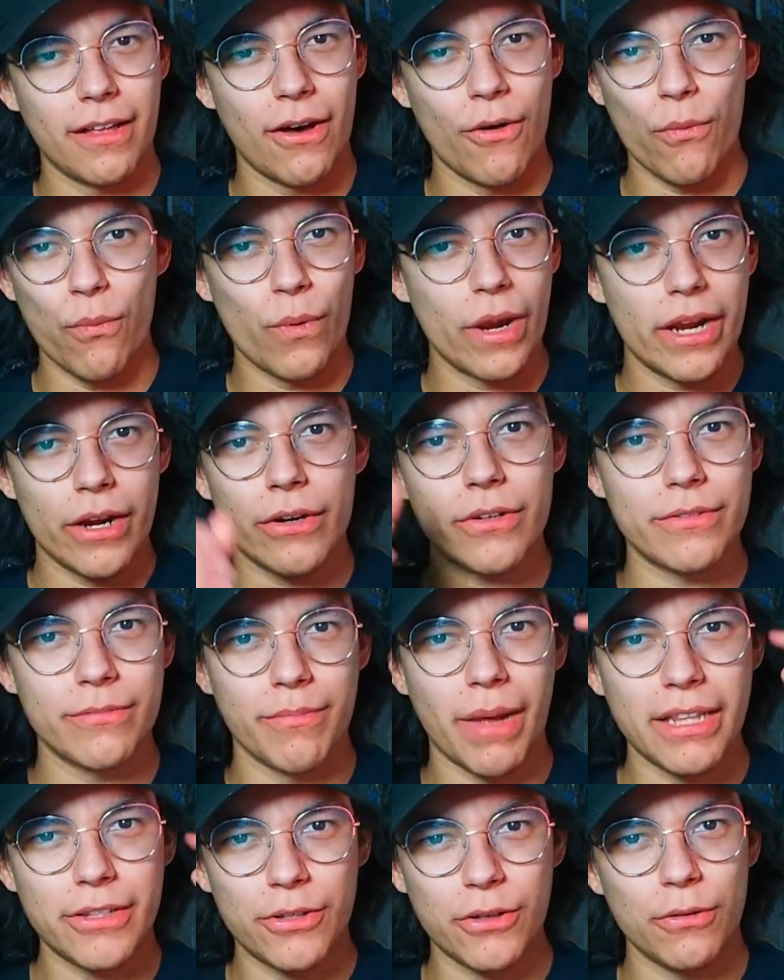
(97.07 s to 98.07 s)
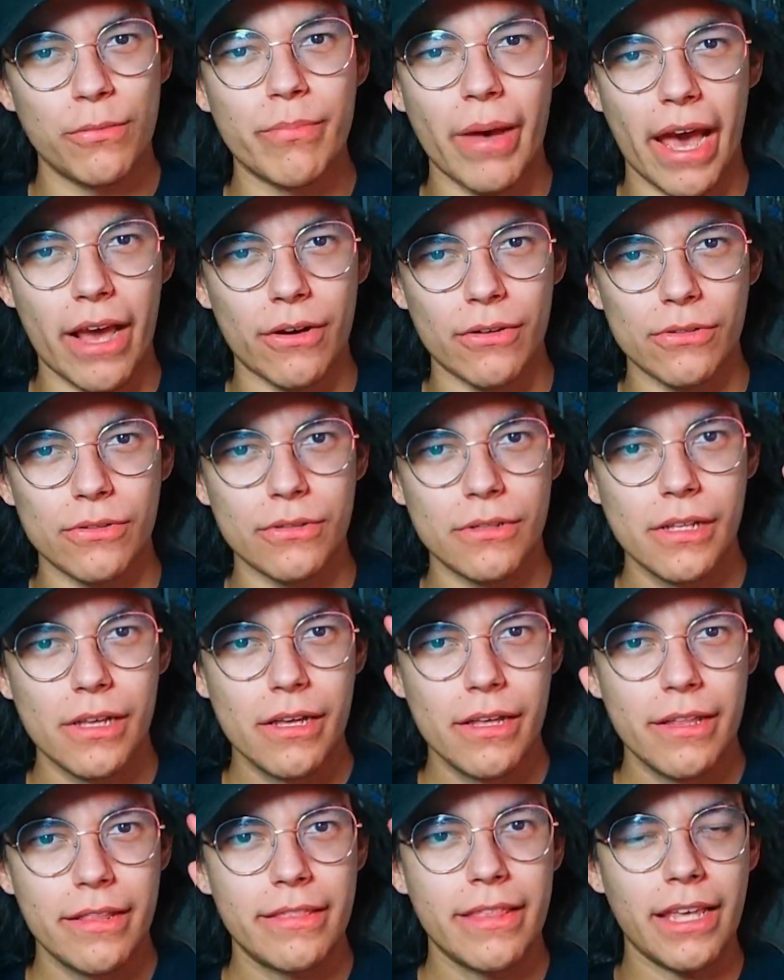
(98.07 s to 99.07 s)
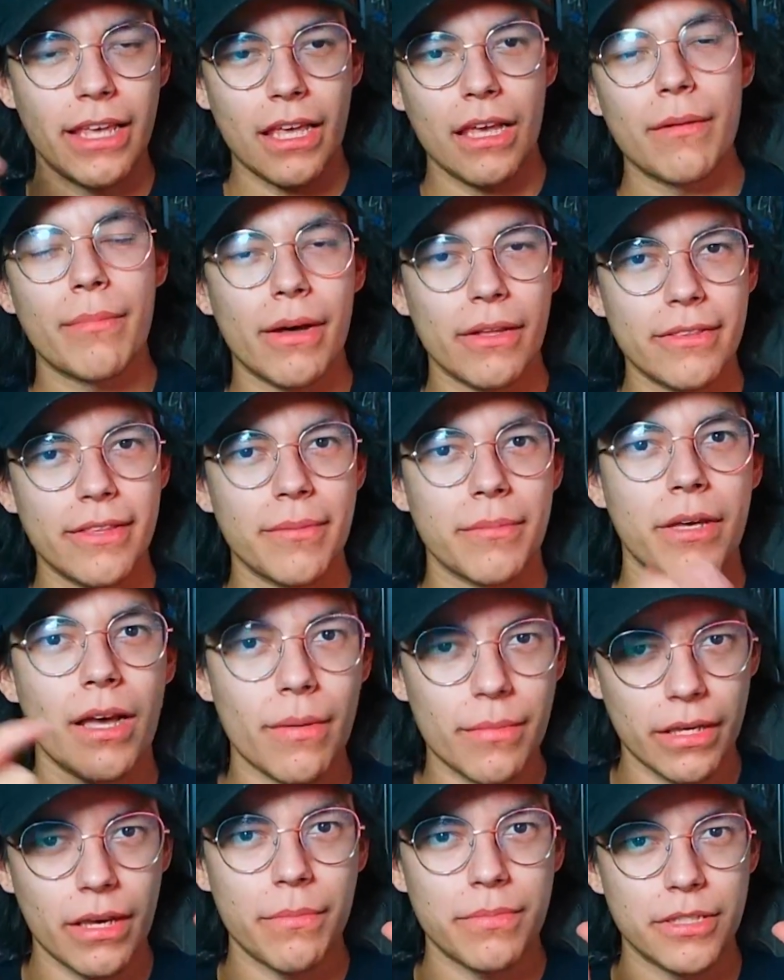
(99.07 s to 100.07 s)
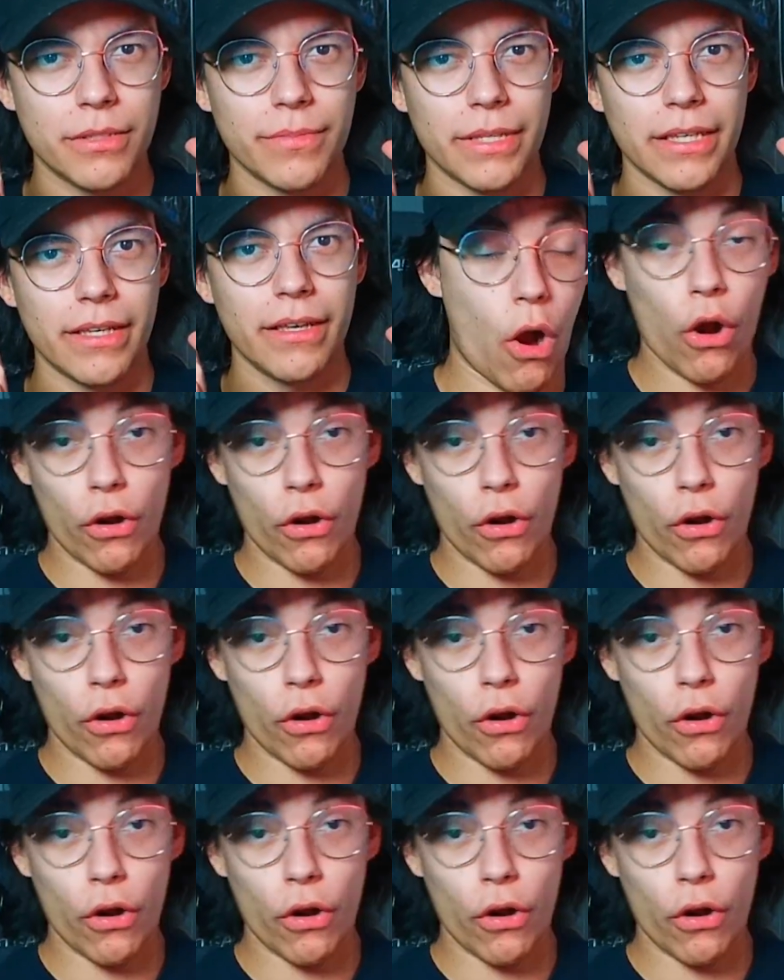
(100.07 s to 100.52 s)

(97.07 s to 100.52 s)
a weird mental battle thinking about them coming up to me?